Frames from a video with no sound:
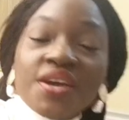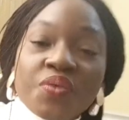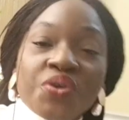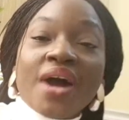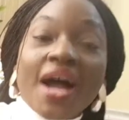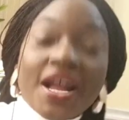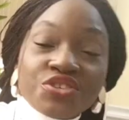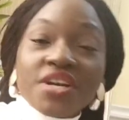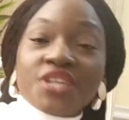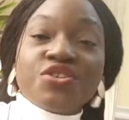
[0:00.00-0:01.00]
When you add
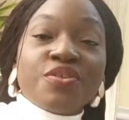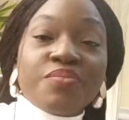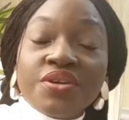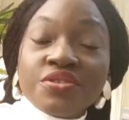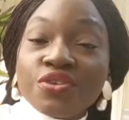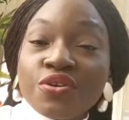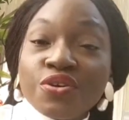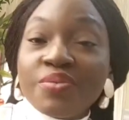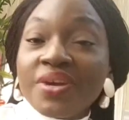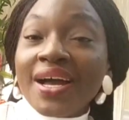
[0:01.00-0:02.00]
sugar to your meals, you're going
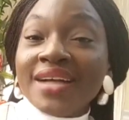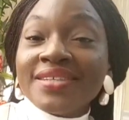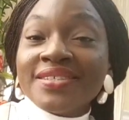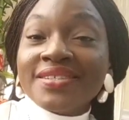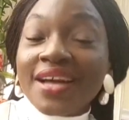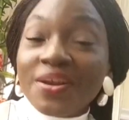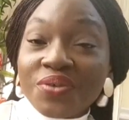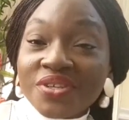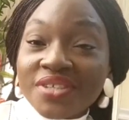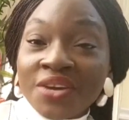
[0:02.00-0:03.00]
to be adding
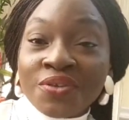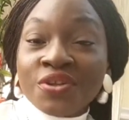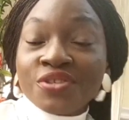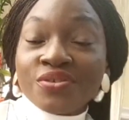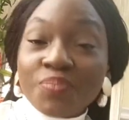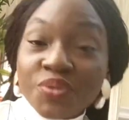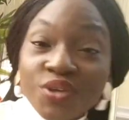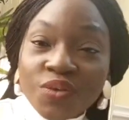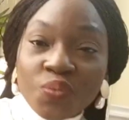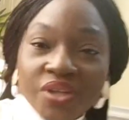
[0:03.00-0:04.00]
calories and you're going to put
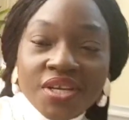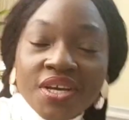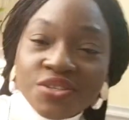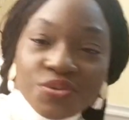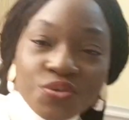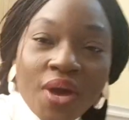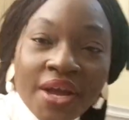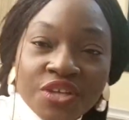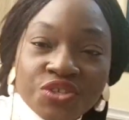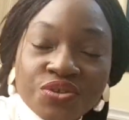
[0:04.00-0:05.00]
on weight. So no
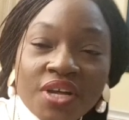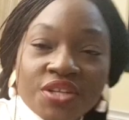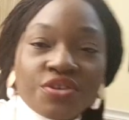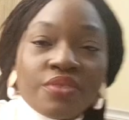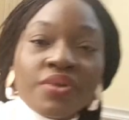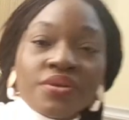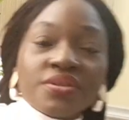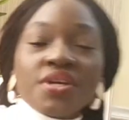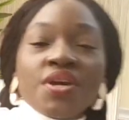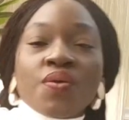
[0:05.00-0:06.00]
added sugar to your
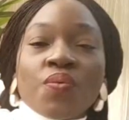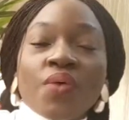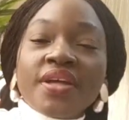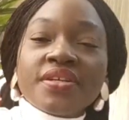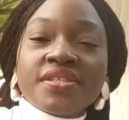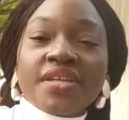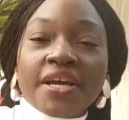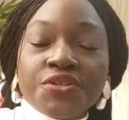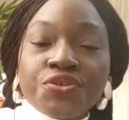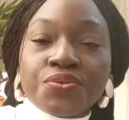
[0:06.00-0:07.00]
meals. What else did I
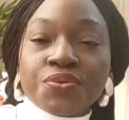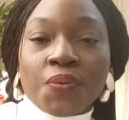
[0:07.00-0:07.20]
do?